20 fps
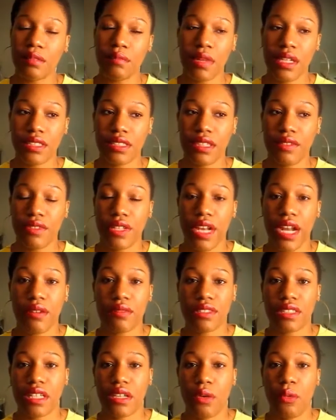to myself that I
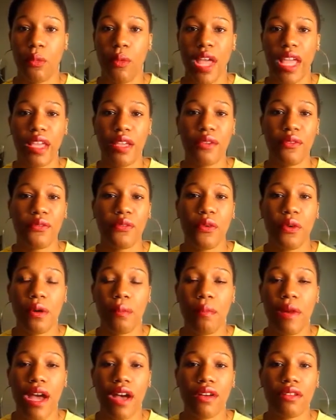was going to wait for
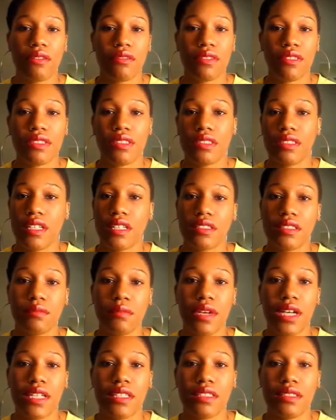about 6
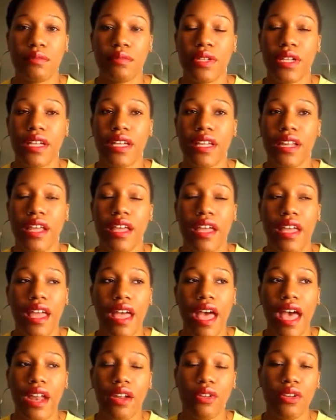months, but
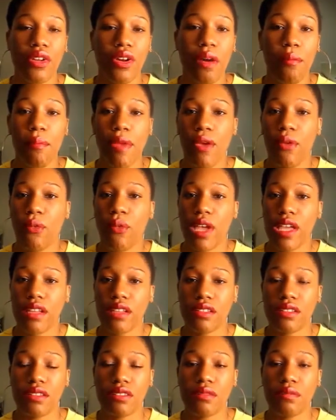I don't know, I may wait
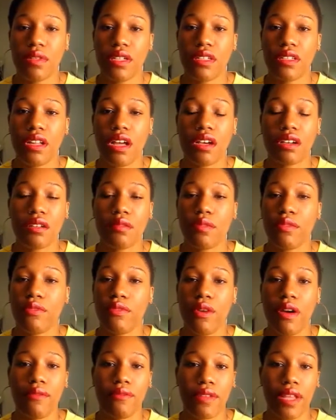a little bit longer
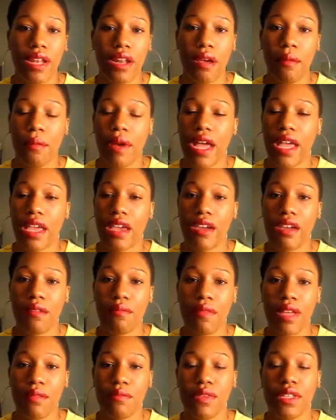before I flat iron my hair. It
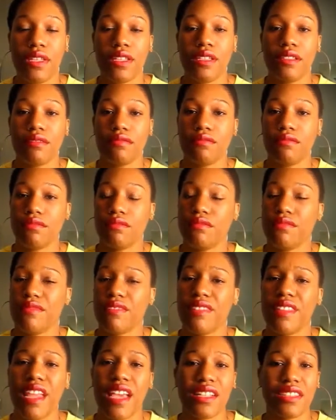may be
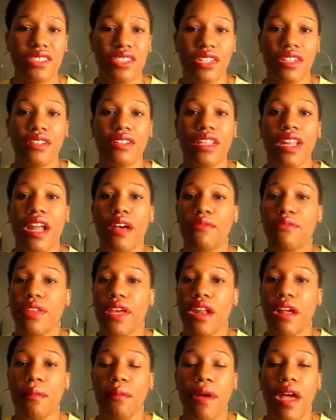next year that I
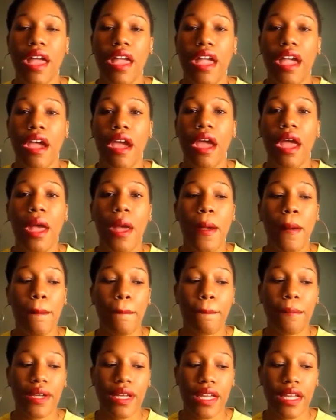flat iron my hair,
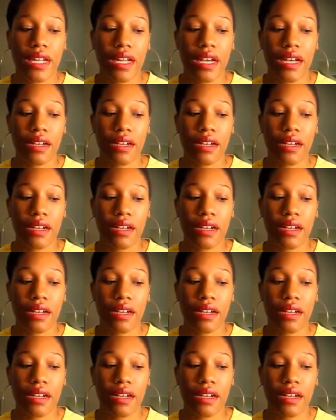but